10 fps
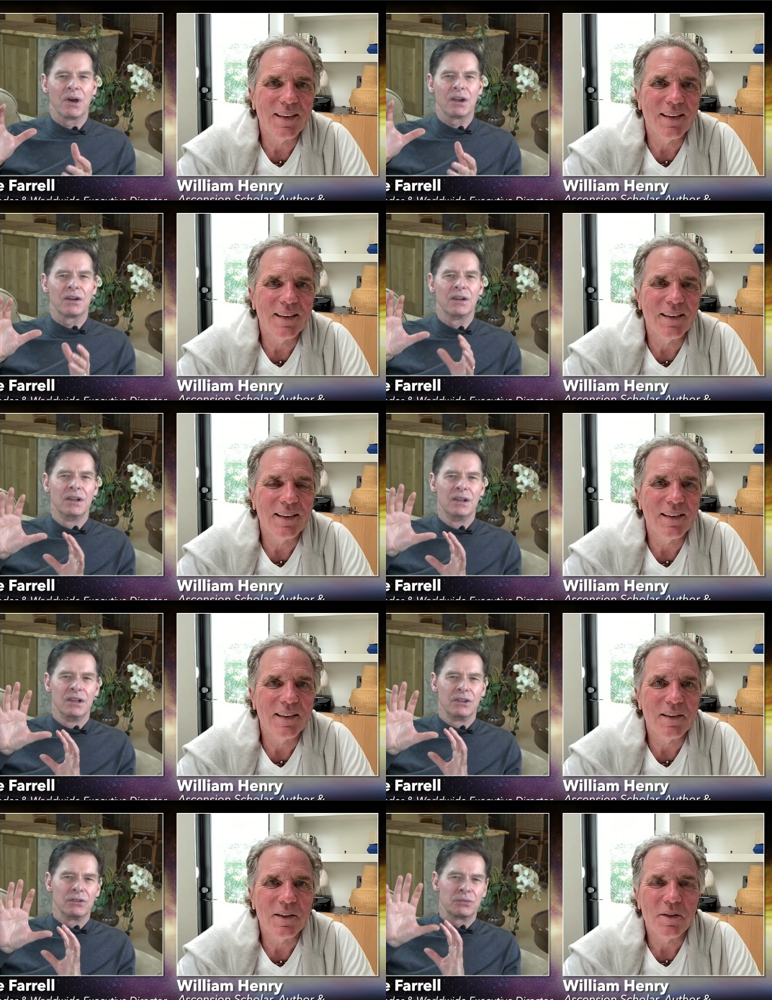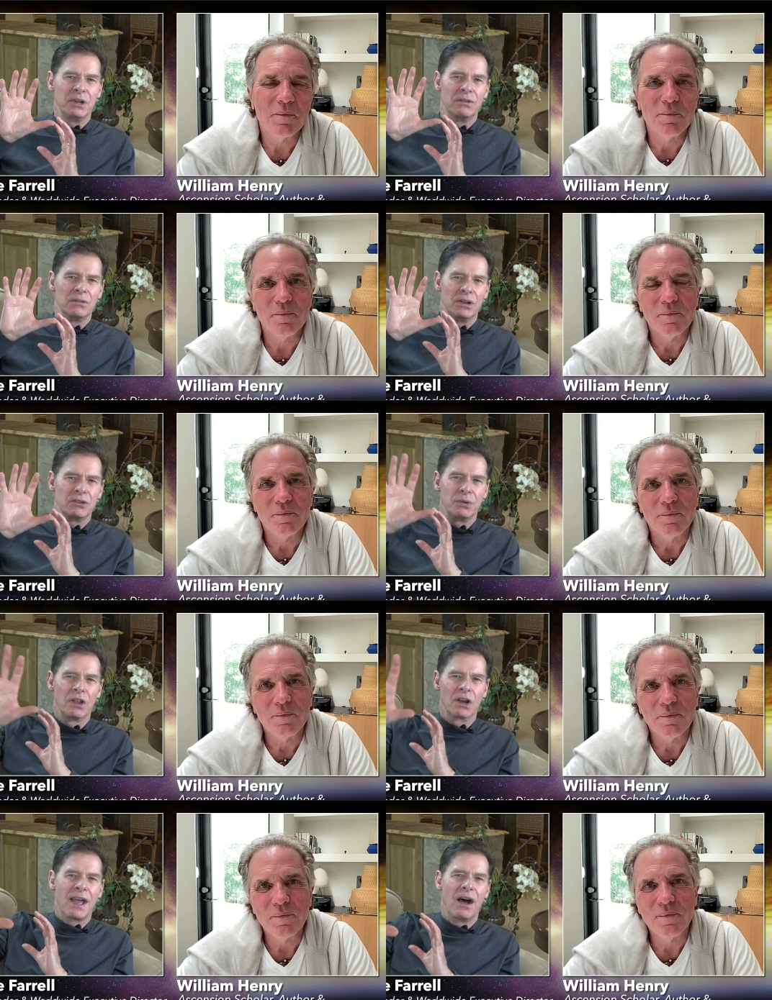Speaker 1: what are as we as we
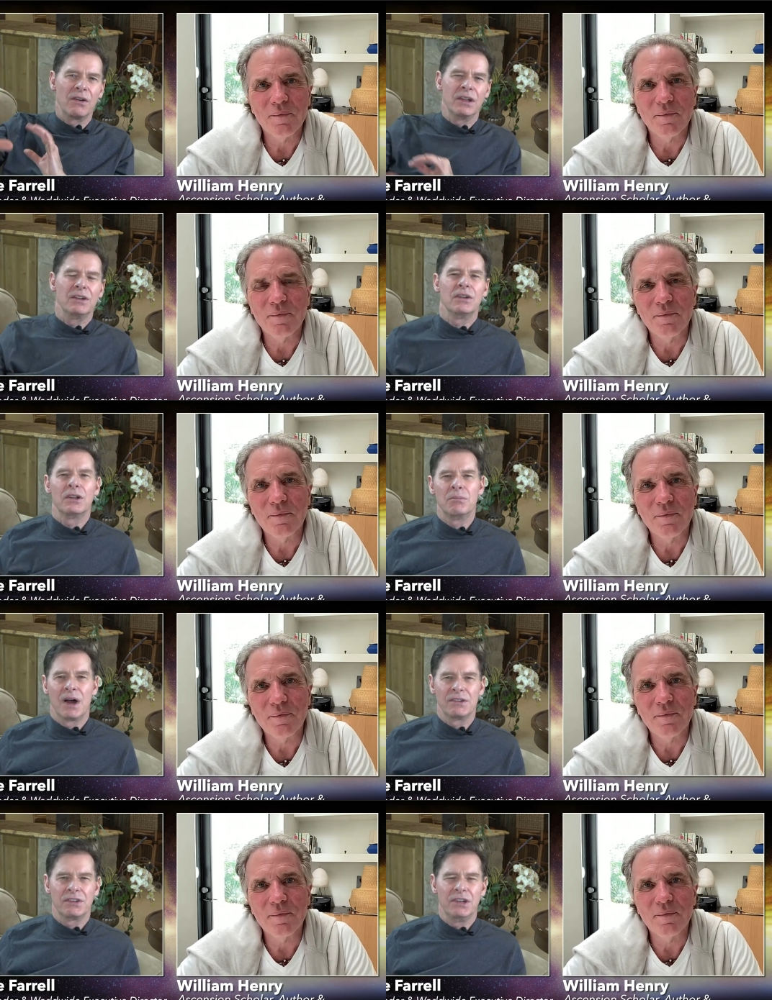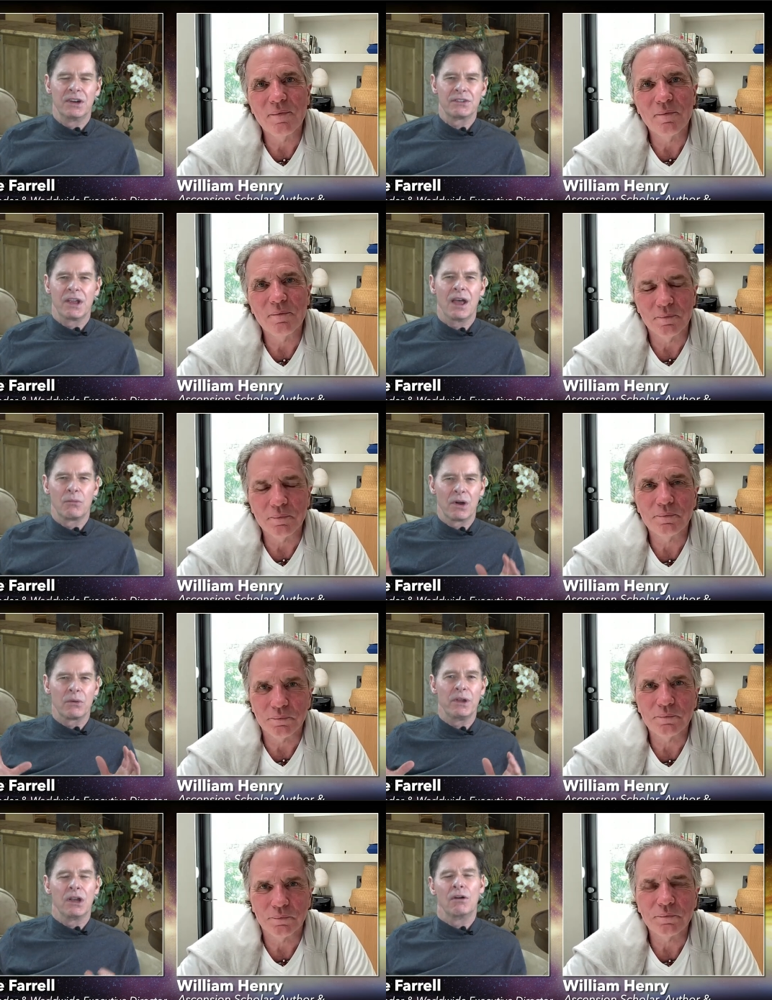look out into the months and years ahead, where do
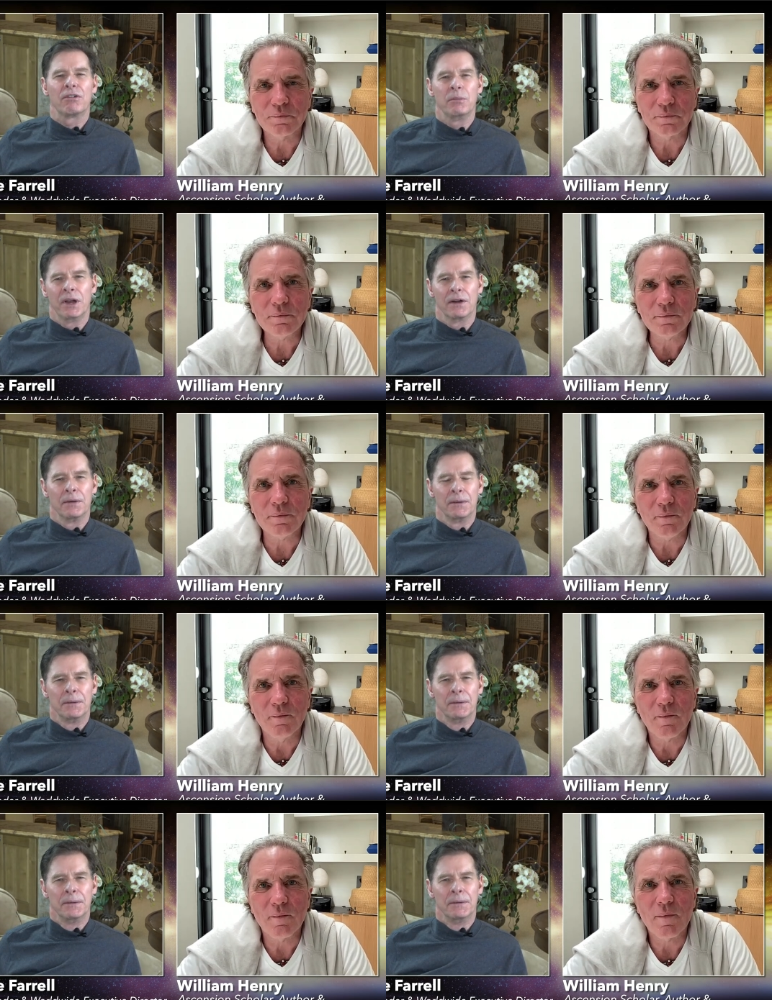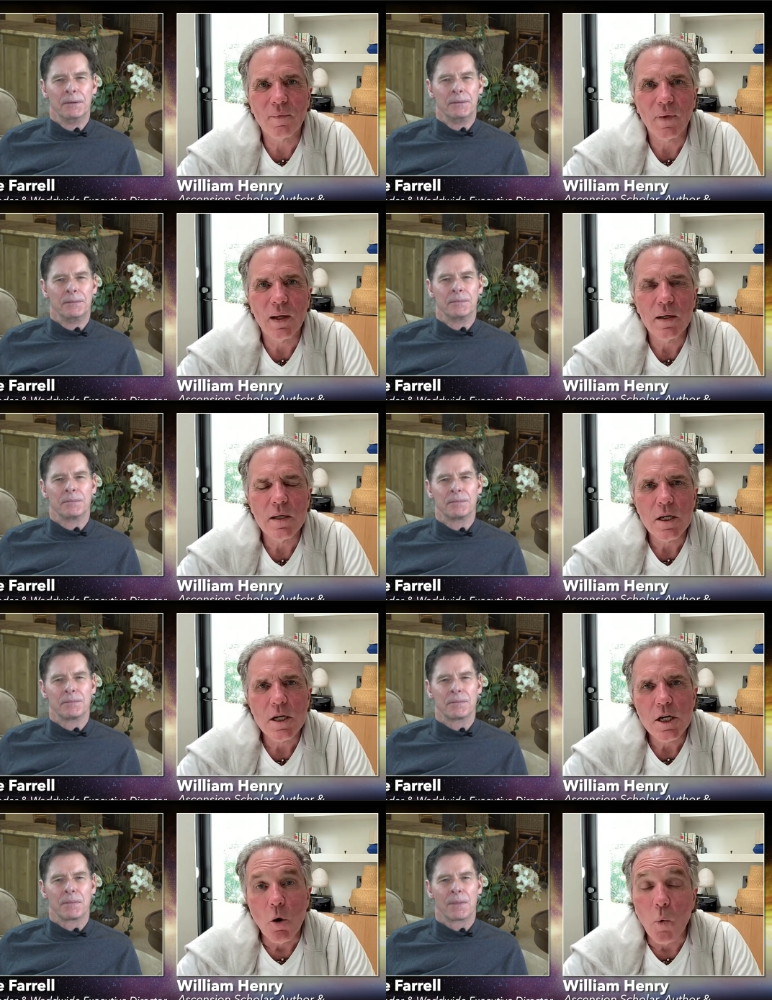we go from here?
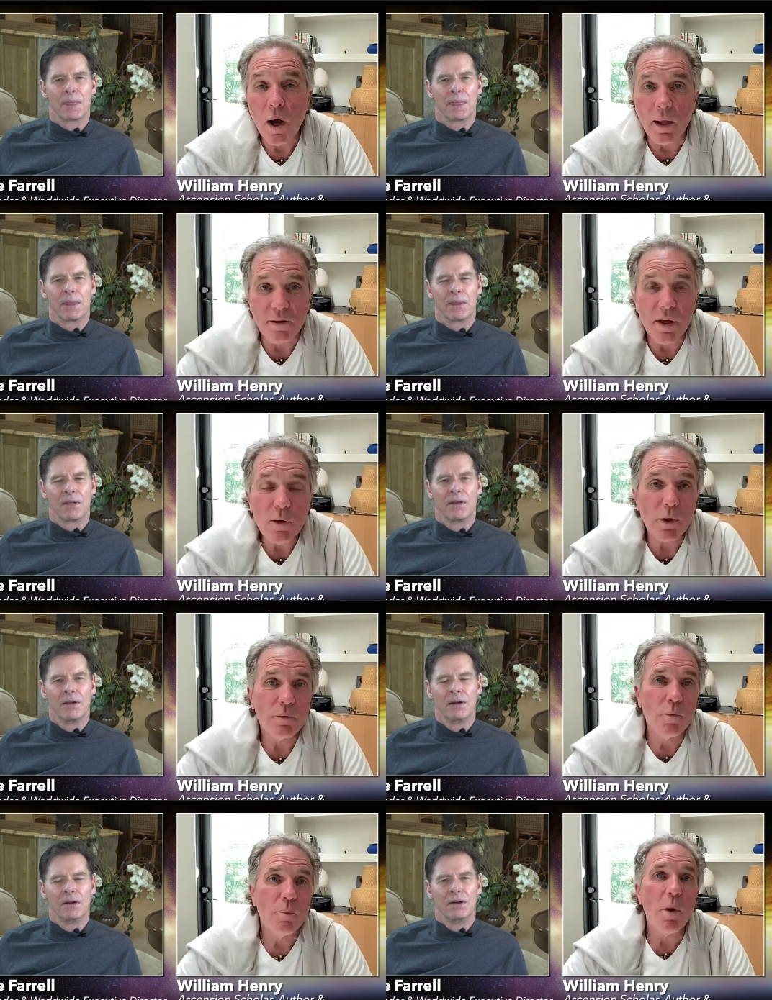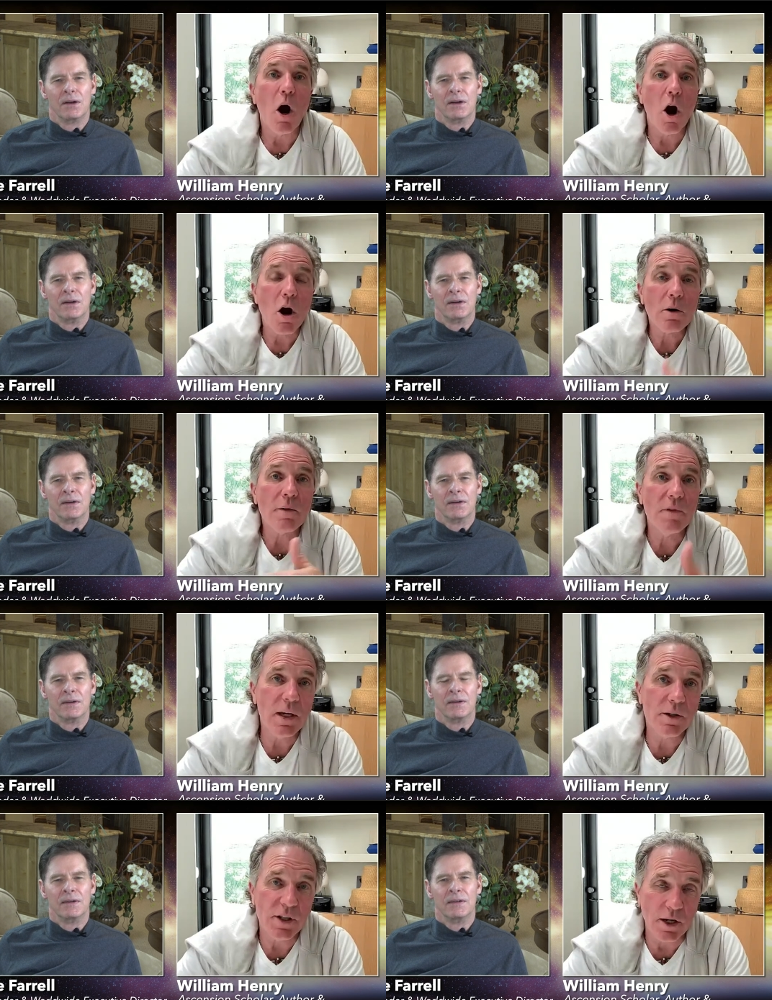
Speaker 2: Well, I think what part of the
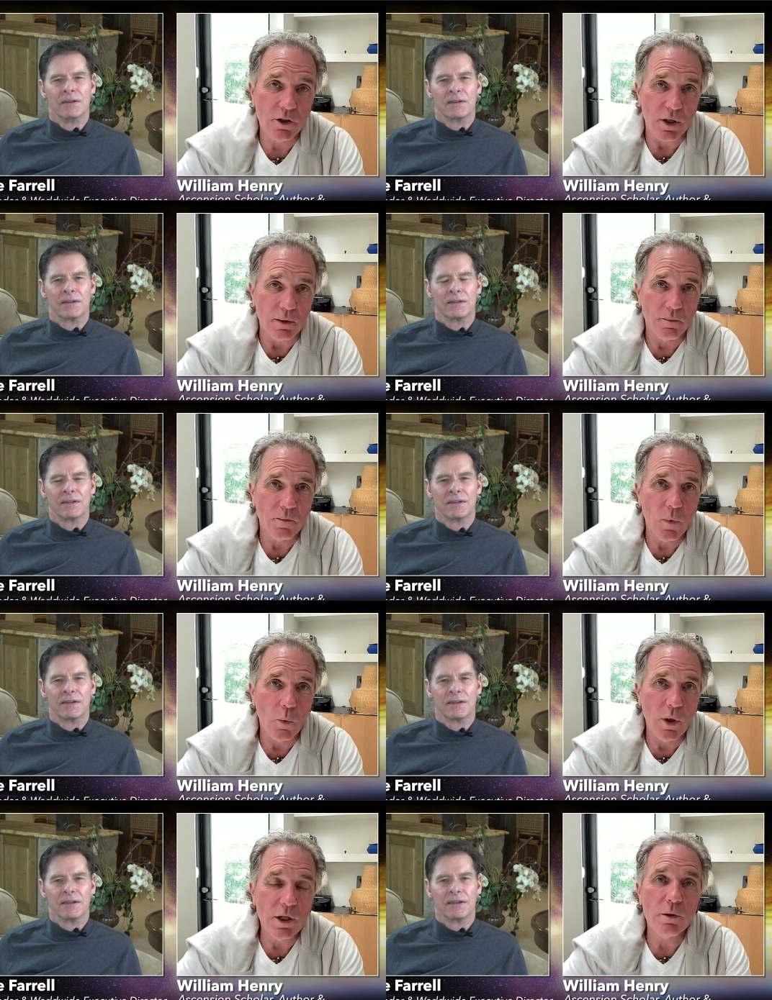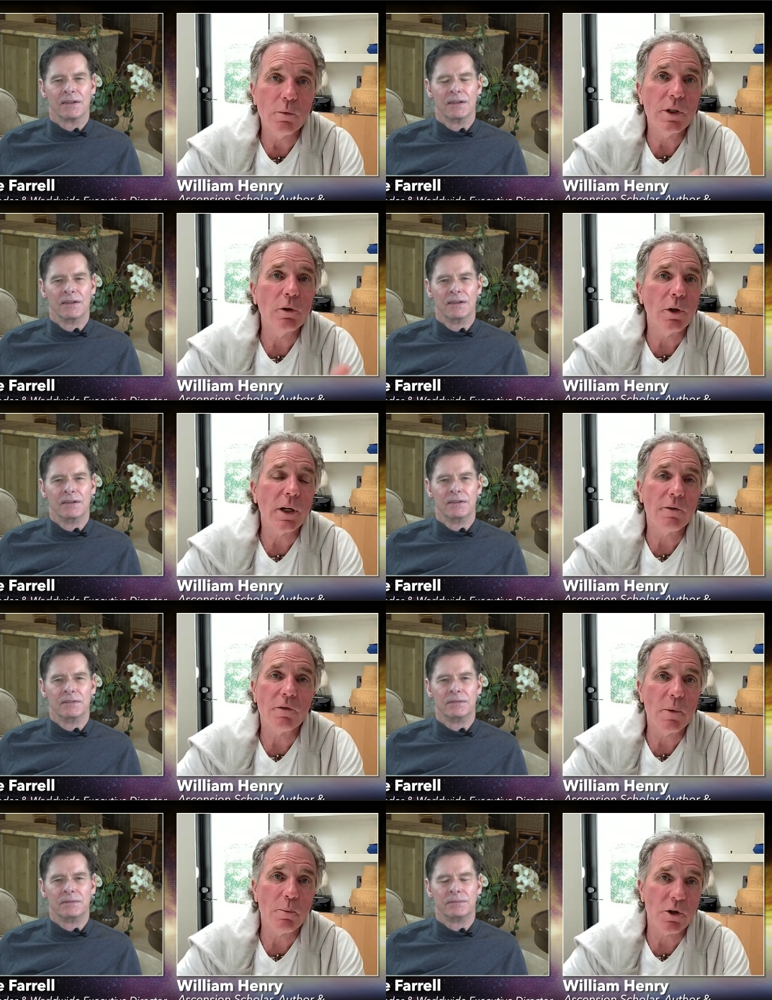ascension, when you when you look at it from
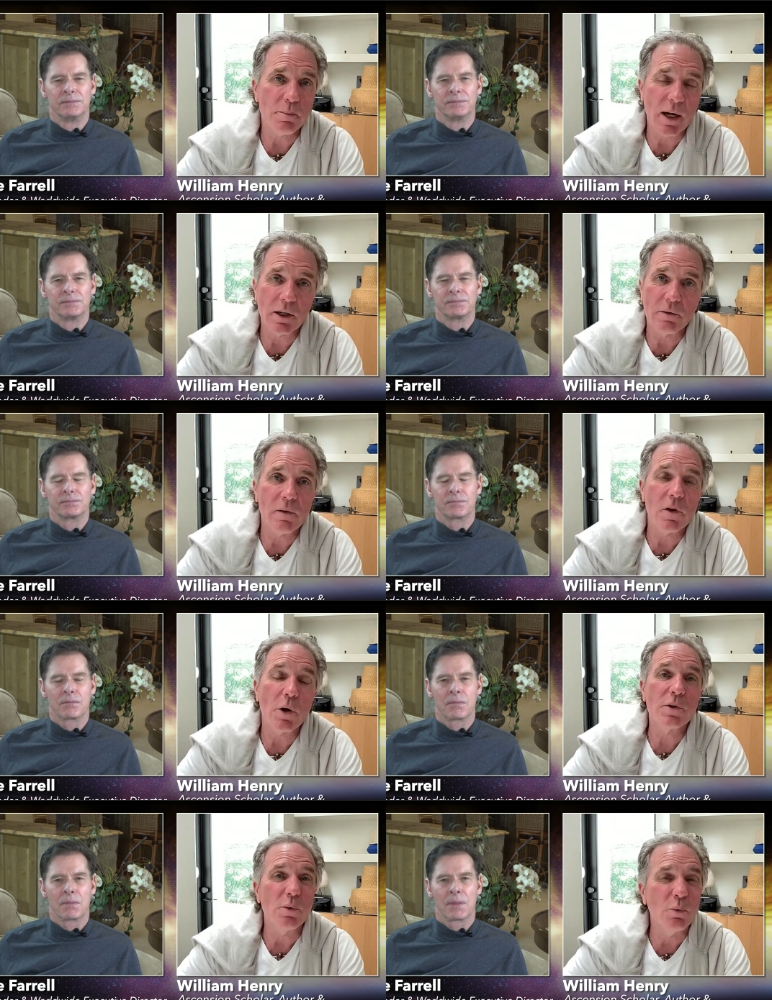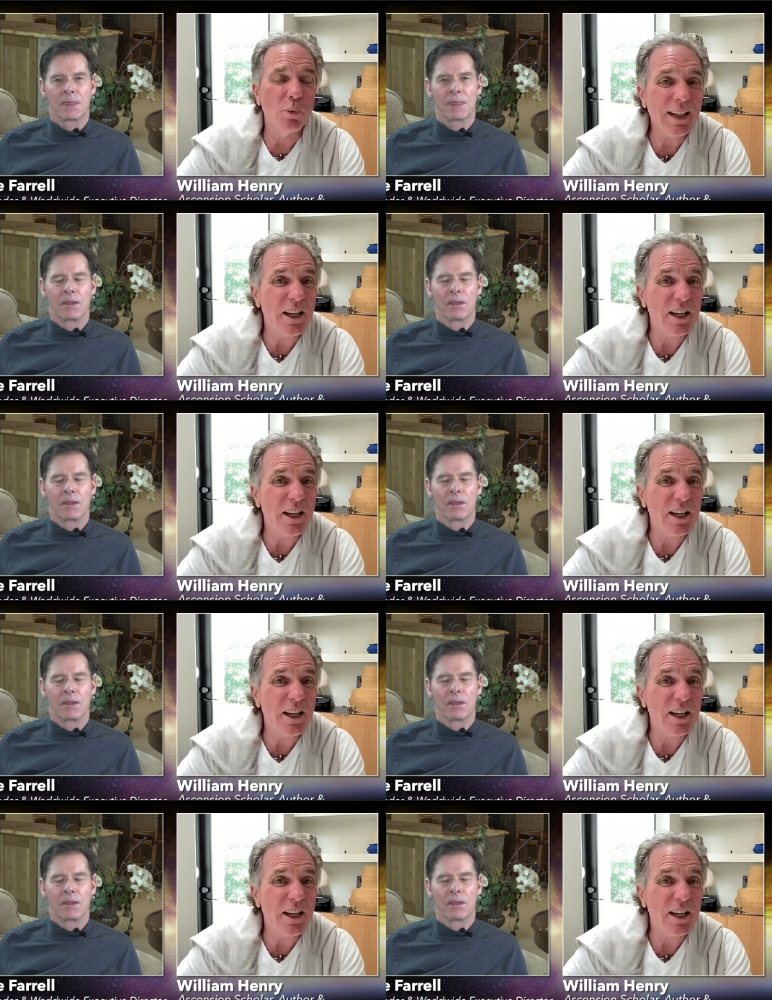the perspective of those who really